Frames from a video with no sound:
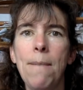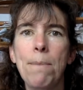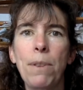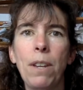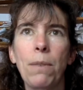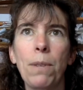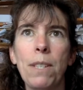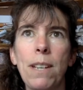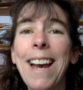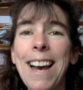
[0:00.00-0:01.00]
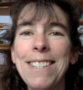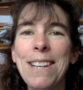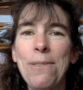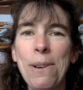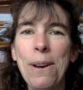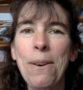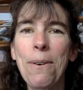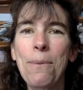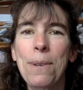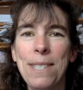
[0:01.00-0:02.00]
But there was a casting
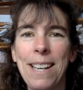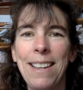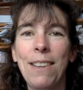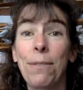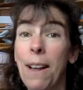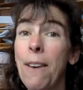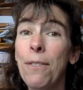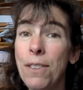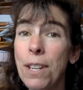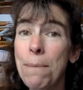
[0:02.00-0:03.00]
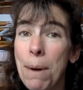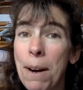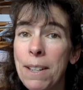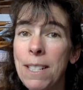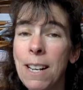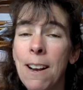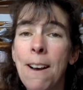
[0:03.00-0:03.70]
reel was in the fly fishing box,